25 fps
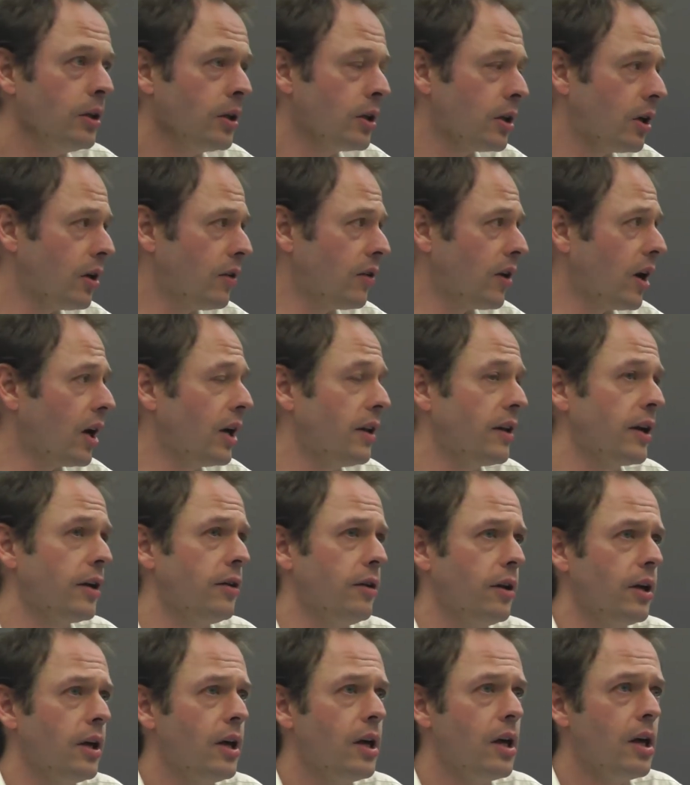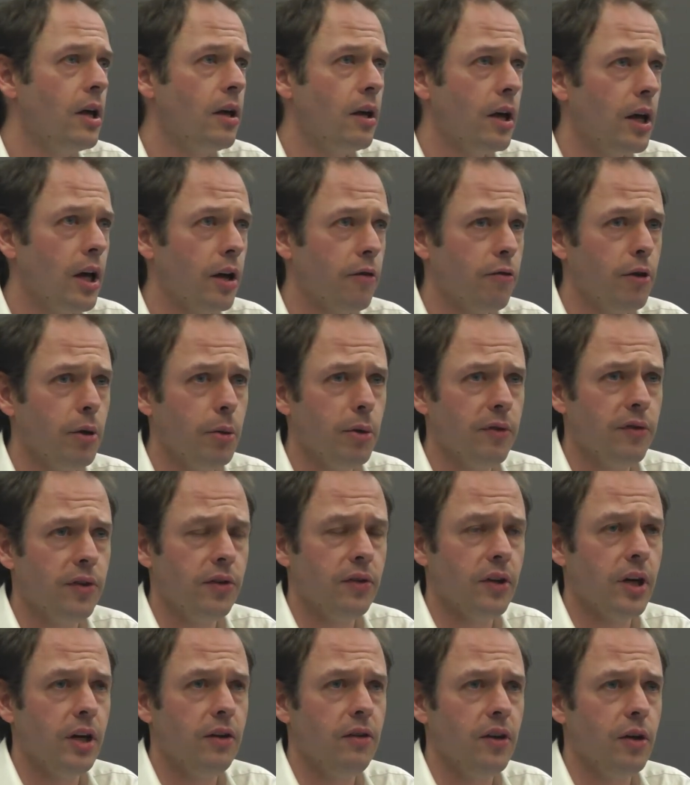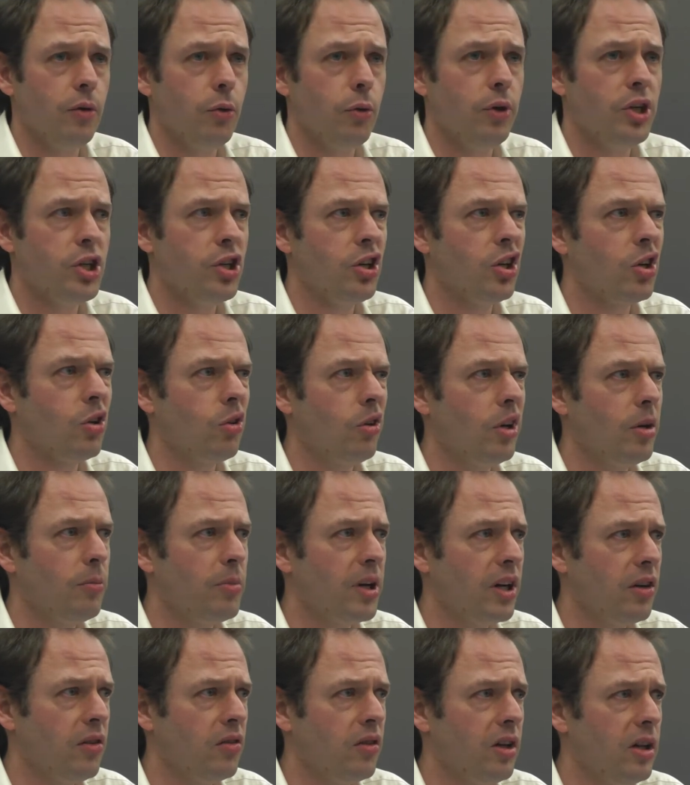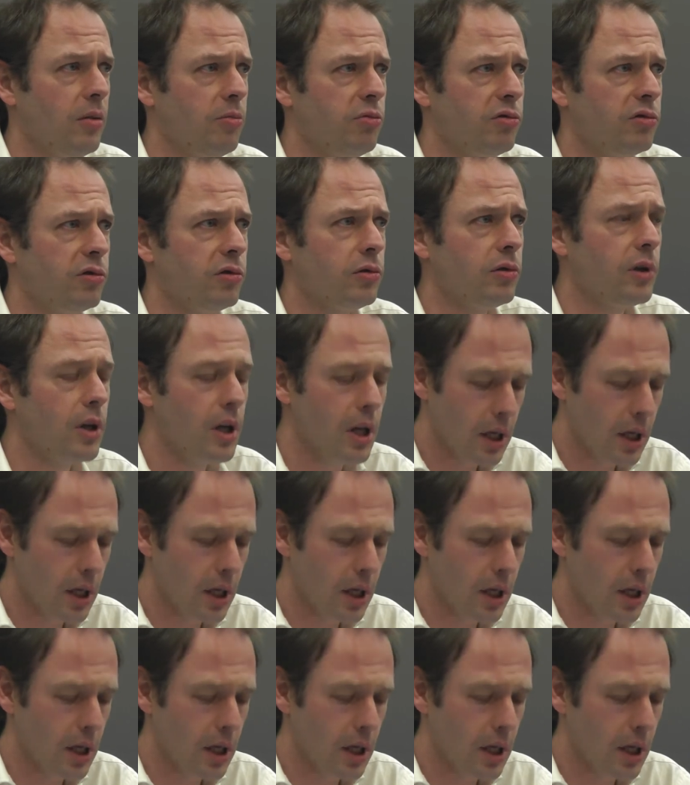Because I don't agree with this idea we should call it post-liberal.